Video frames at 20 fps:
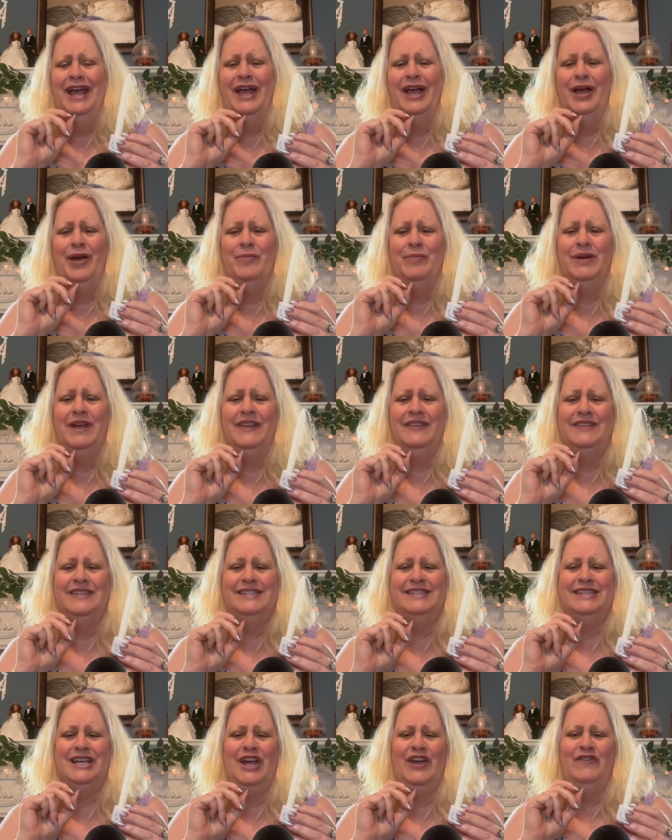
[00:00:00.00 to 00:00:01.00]
I'm not the
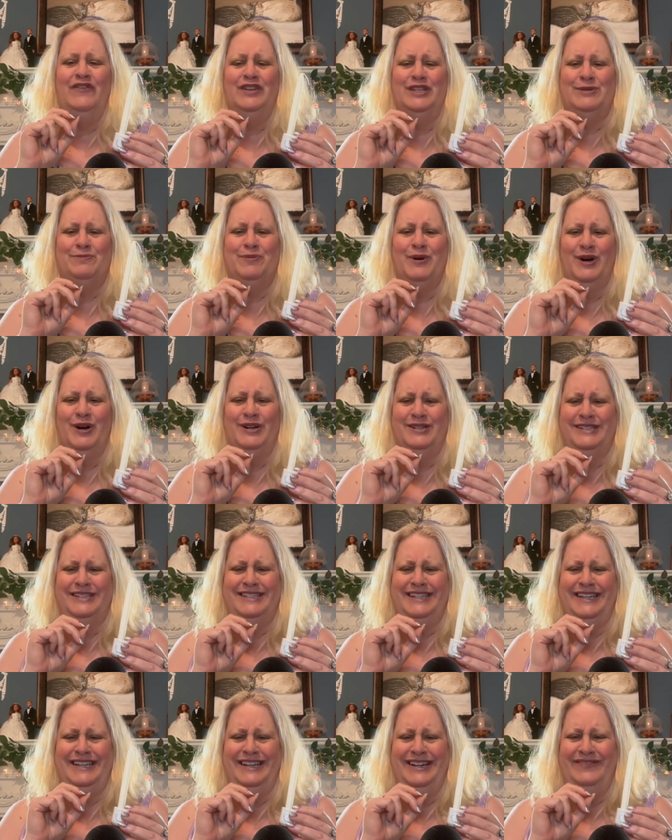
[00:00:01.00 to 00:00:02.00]
safest
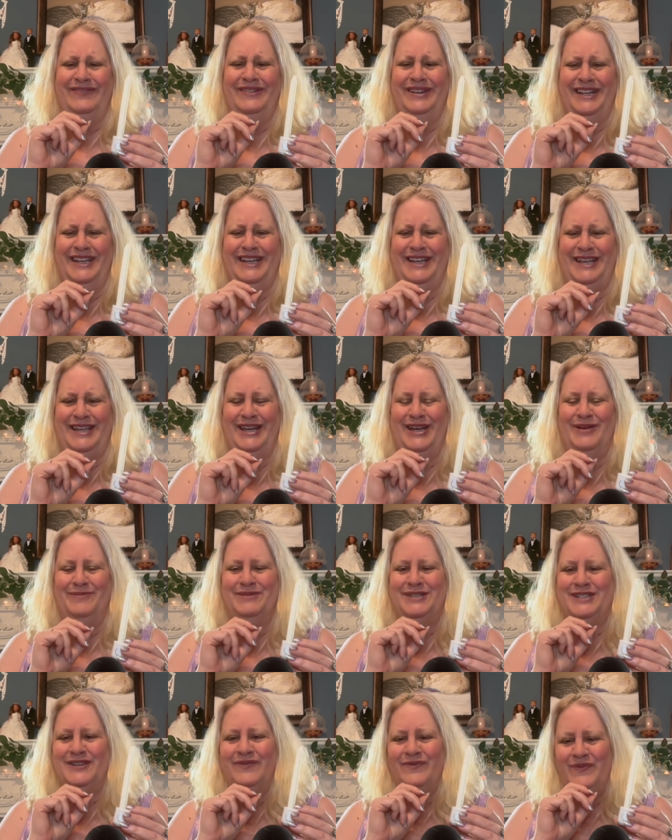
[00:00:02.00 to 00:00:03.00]
person when it
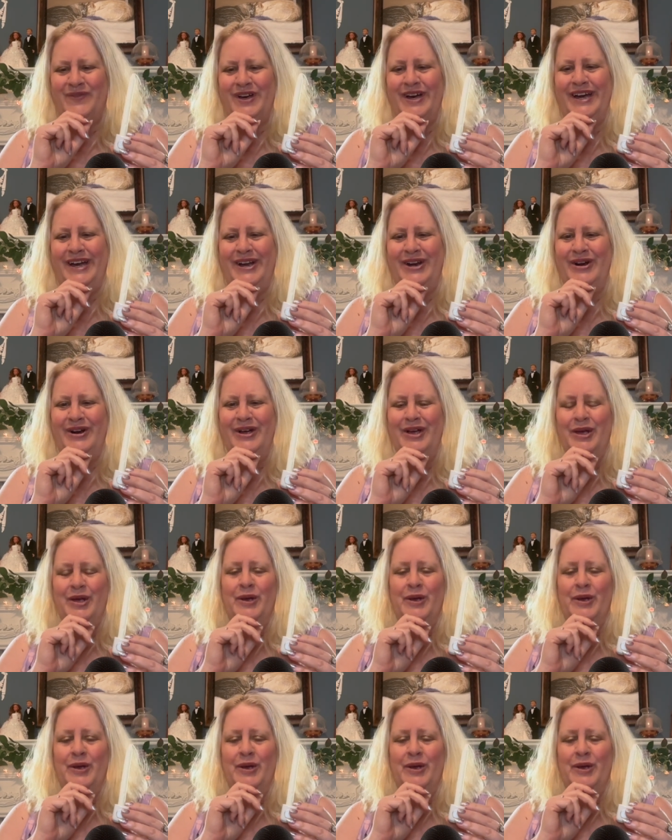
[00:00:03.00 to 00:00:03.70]
comes to fire.